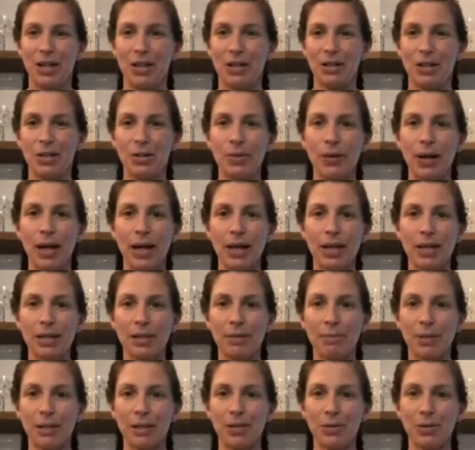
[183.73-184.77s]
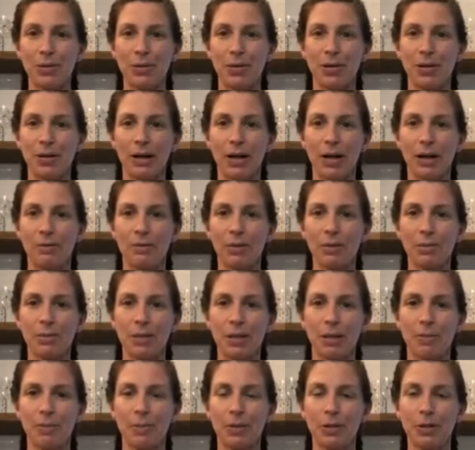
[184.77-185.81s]
2 eggs, make sure they're at room
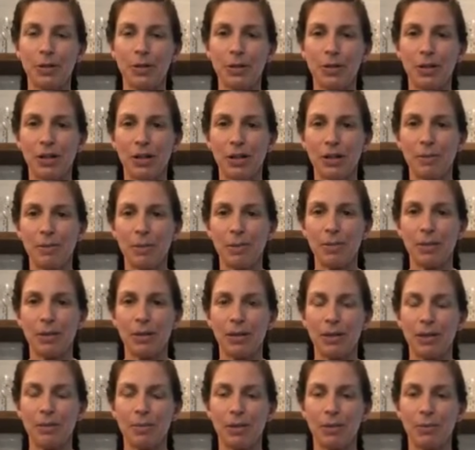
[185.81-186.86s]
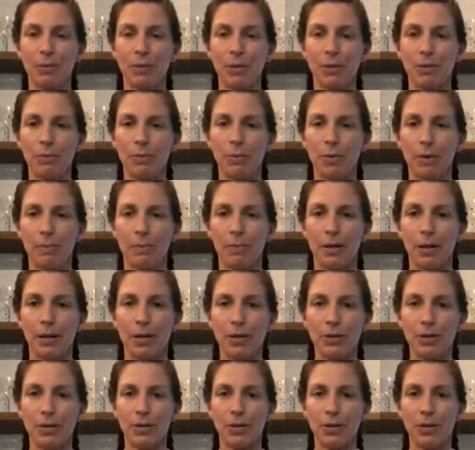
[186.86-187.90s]
temperature. You're going to be putting them in with the warm
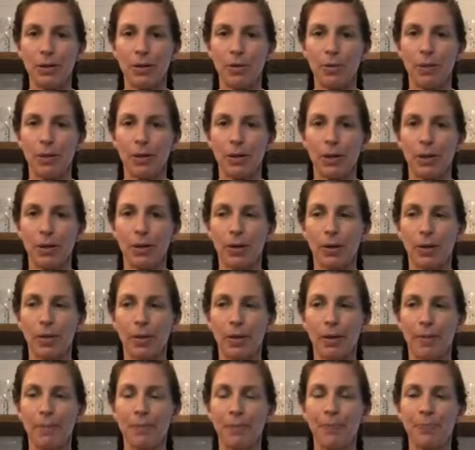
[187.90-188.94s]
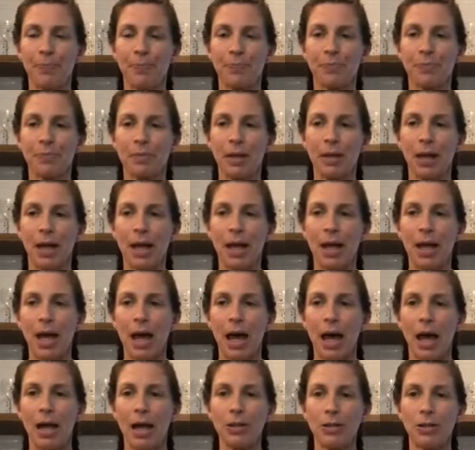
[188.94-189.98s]
butter, so you don't want to cook them.
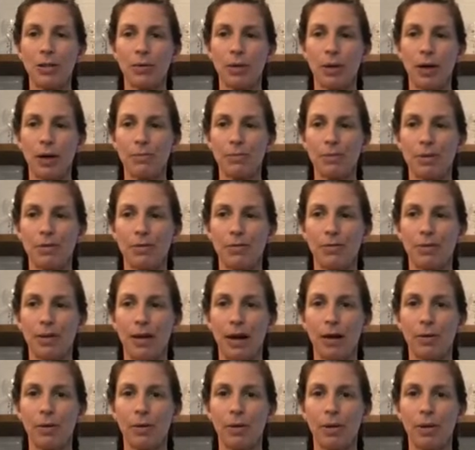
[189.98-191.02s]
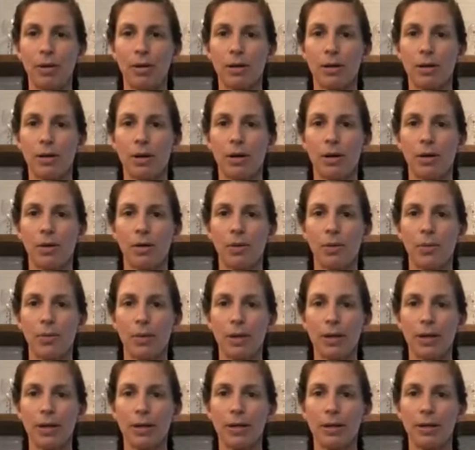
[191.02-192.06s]
And 2 cups of flour
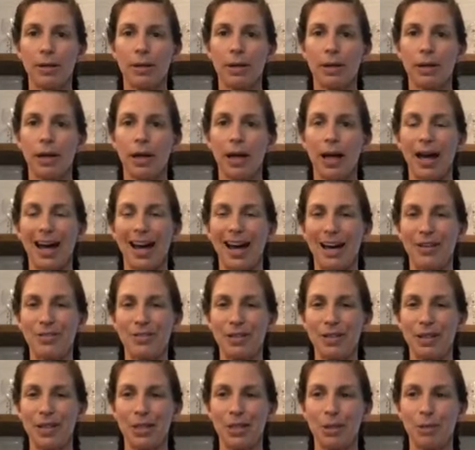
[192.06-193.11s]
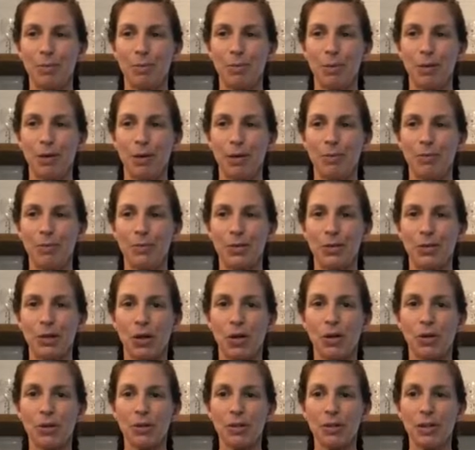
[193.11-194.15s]
with 1/2 teaspoon of
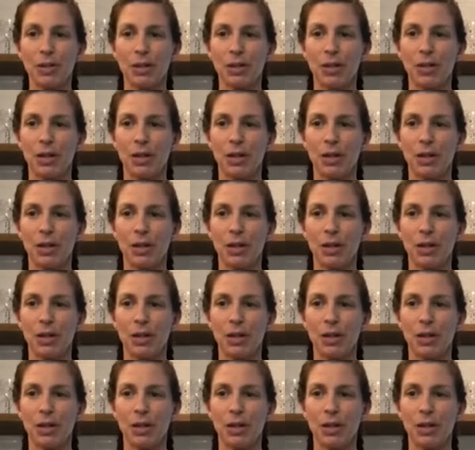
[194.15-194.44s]
salt.